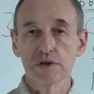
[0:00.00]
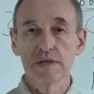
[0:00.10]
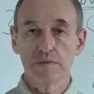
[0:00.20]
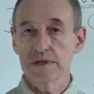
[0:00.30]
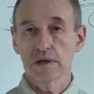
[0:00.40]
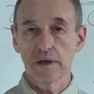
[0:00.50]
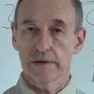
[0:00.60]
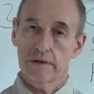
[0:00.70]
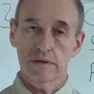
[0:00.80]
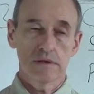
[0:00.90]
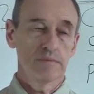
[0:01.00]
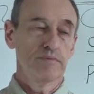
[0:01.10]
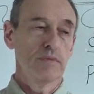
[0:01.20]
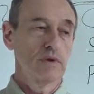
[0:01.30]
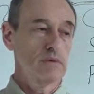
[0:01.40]
something like this,
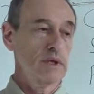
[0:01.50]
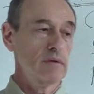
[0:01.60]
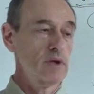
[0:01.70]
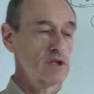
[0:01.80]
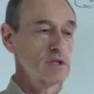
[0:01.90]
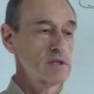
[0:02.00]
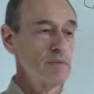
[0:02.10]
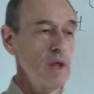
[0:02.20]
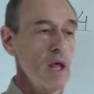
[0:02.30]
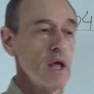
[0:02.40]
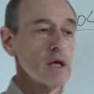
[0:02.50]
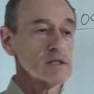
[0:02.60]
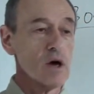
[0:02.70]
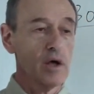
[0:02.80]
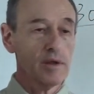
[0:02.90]
so whatever it is.
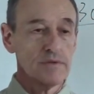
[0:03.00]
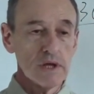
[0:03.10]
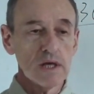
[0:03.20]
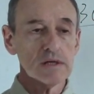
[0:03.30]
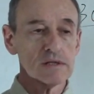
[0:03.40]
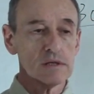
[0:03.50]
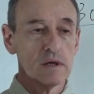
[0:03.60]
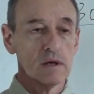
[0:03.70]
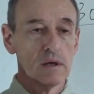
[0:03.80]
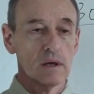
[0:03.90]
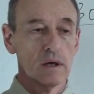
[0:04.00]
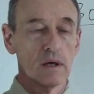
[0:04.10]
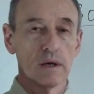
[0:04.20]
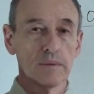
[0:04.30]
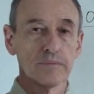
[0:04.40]
So these
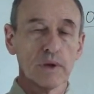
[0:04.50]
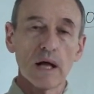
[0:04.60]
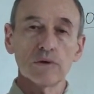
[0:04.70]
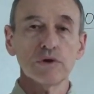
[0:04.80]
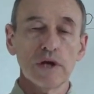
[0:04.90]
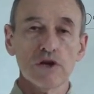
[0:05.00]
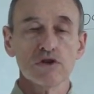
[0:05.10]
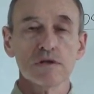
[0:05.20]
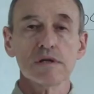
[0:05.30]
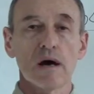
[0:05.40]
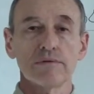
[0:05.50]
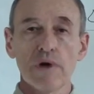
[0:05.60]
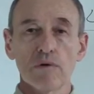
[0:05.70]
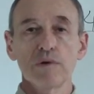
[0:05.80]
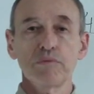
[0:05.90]
um, calculations are
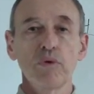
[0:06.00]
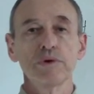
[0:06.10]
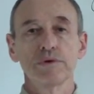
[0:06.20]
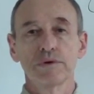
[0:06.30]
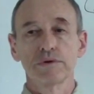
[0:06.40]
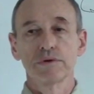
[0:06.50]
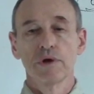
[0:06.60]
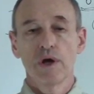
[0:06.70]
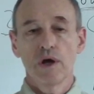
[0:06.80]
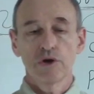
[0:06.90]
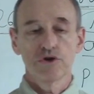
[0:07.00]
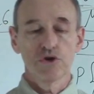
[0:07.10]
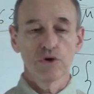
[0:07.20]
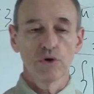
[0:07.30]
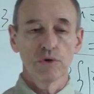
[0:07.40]
very important
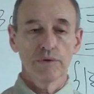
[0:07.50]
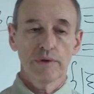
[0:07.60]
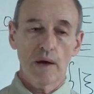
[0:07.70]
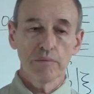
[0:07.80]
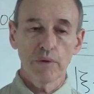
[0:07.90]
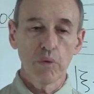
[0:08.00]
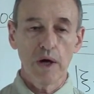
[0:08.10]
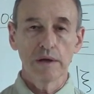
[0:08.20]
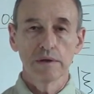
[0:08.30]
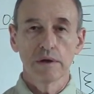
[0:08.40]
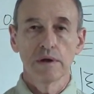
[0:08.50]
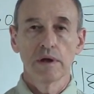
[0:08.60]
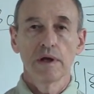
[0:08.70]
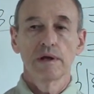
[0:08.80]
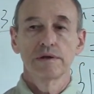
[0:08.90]
to, number one,
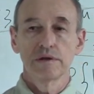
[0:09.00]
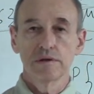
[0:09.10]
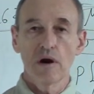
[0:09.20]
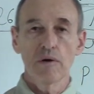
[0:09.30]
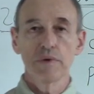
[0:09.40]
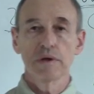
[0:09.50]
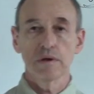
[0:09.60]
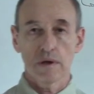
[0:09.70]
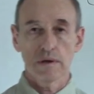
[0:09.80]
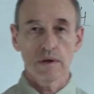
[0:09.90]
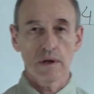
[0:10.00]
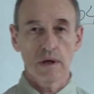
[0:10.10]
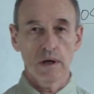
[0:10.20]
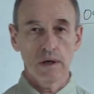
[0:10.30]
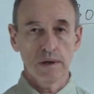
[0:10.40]
determine
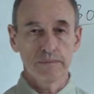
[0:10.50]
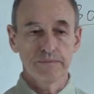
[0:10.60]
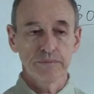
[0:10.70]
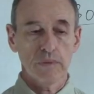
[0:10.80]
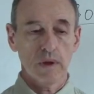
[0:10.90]
um,